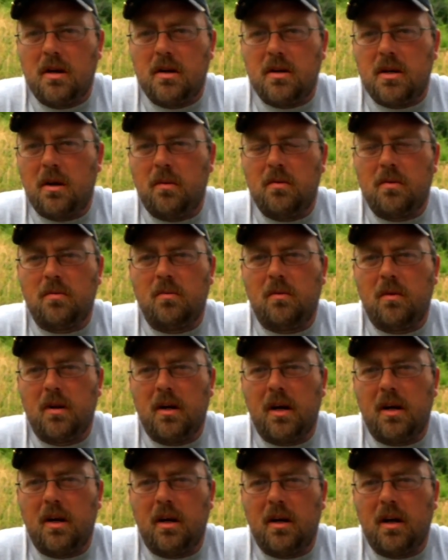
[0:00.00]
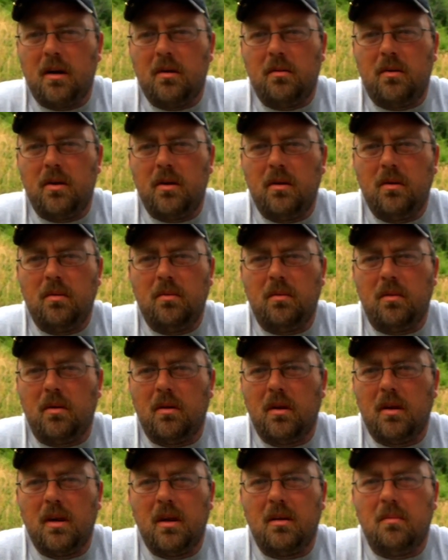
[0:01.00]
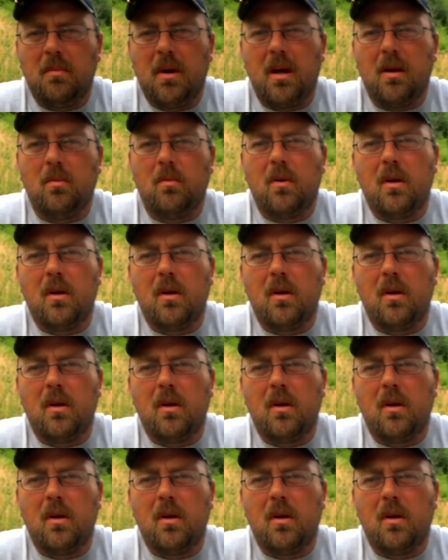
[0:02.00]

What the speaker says: she was one I could go to, and it didn't matter